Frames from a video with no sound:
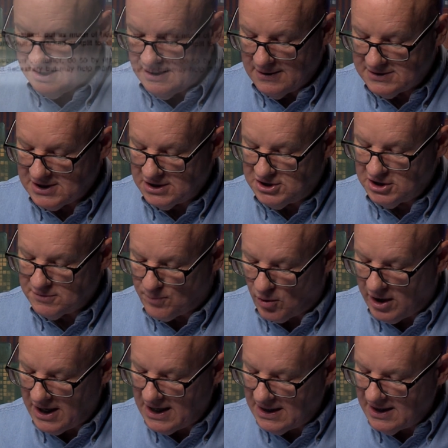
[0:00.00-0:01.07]
such as
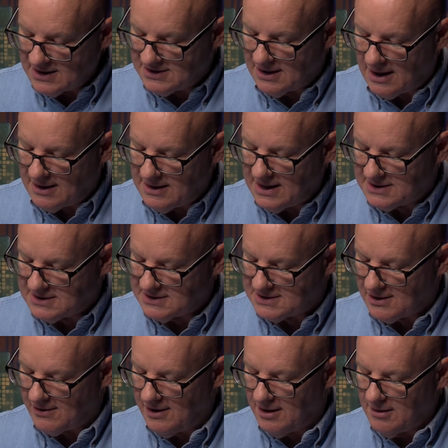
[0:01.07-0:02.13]
brain is not
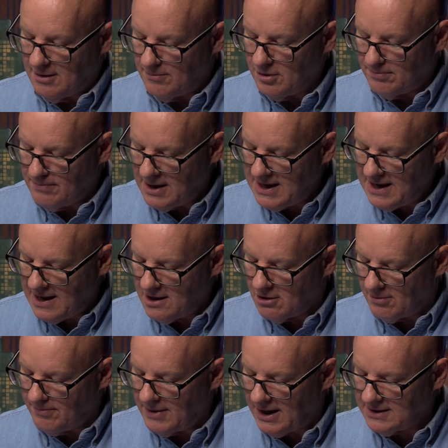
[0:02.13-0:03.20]
necessary but may
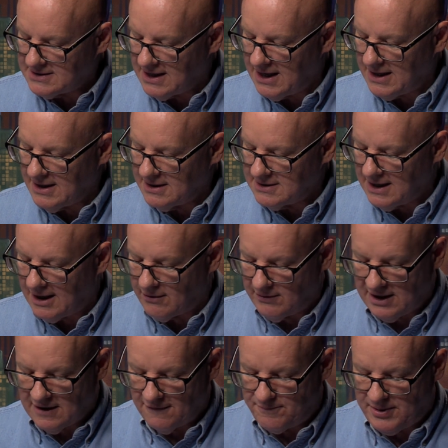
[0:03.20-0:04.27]
help maintain
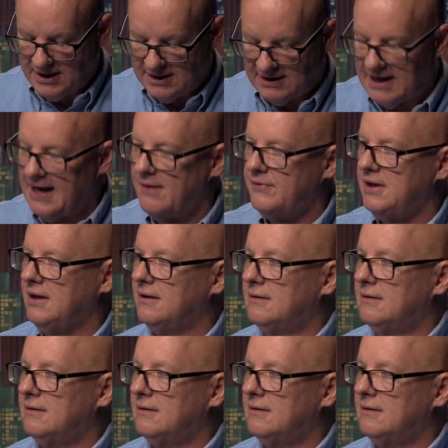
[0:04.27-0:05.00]
integrity of pit cavity.